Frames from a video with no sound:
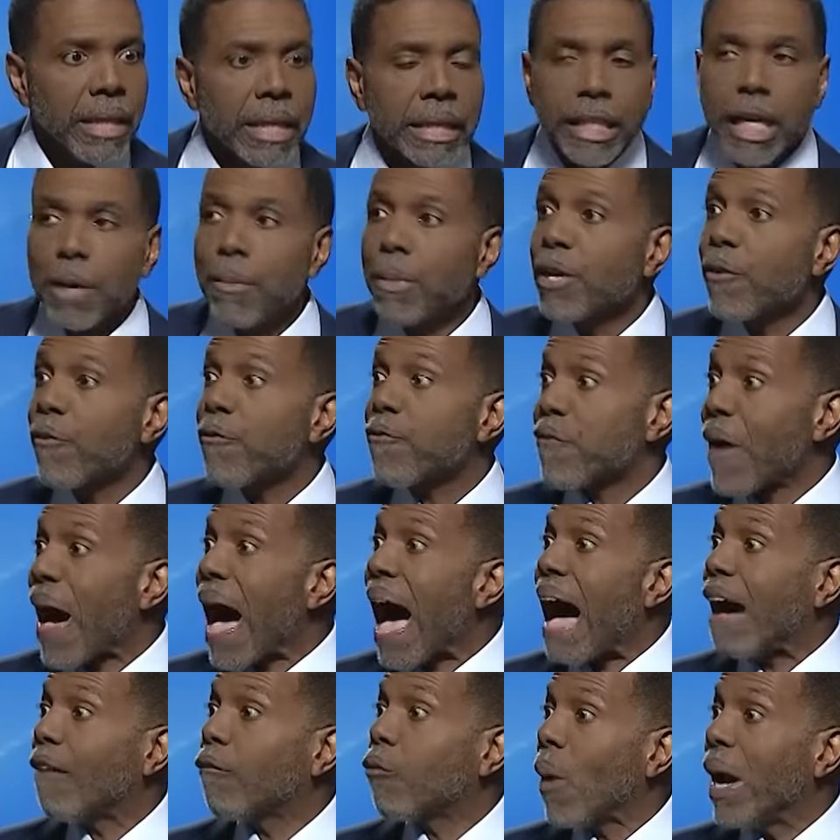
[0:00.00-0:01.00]
Give me the
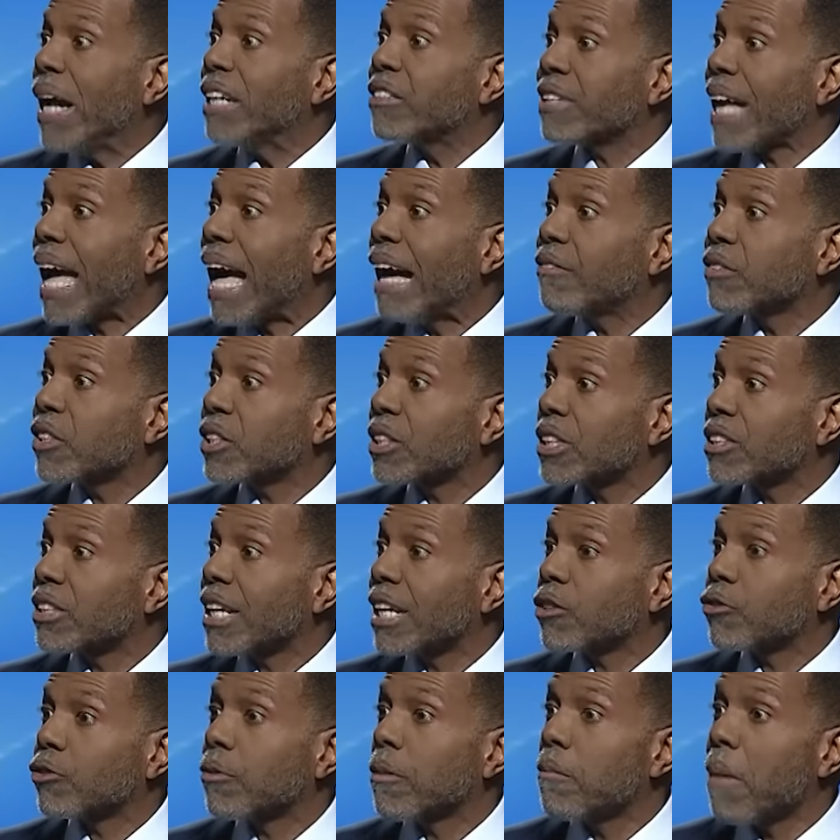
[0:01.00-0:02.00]
5 ways to have a
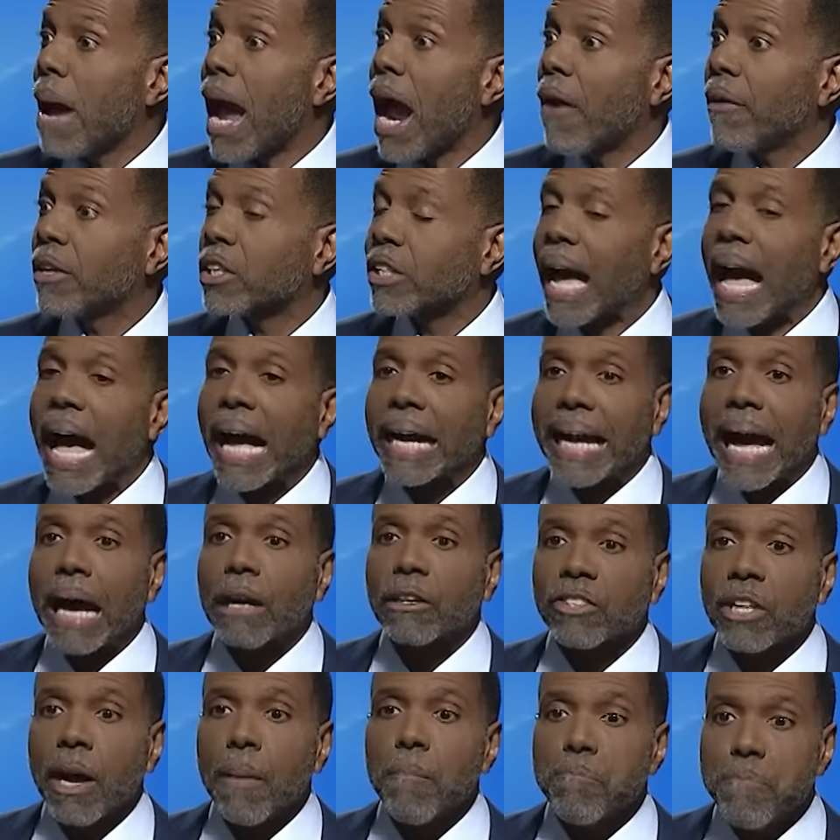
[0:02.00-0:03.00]
successful marriage. I
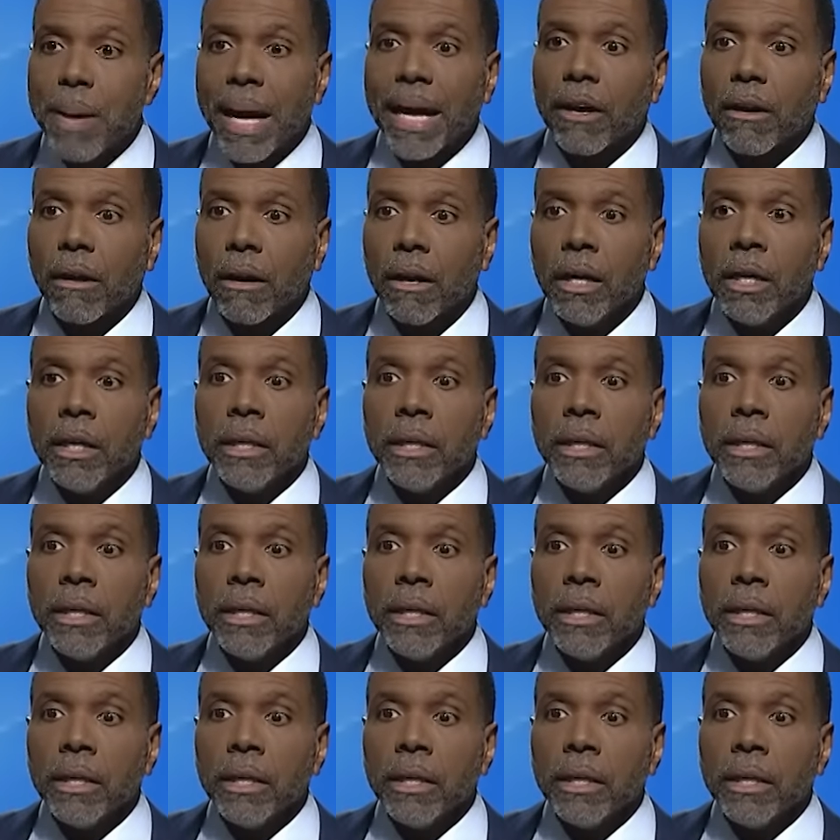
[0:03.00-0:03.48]
got something better.